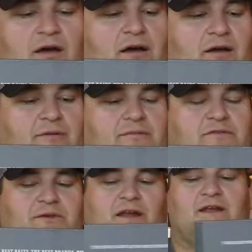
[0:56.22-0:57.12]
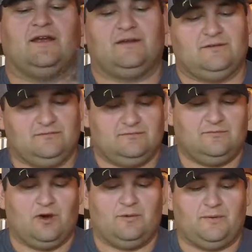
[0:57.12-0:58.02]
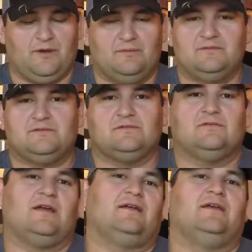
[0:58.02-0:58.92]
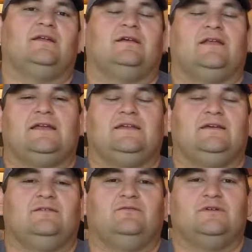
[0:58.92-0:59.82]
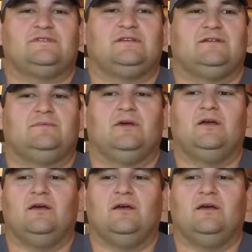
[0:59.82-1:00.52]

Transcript: So we're kind of open them up, kind of get an idea of what's in them,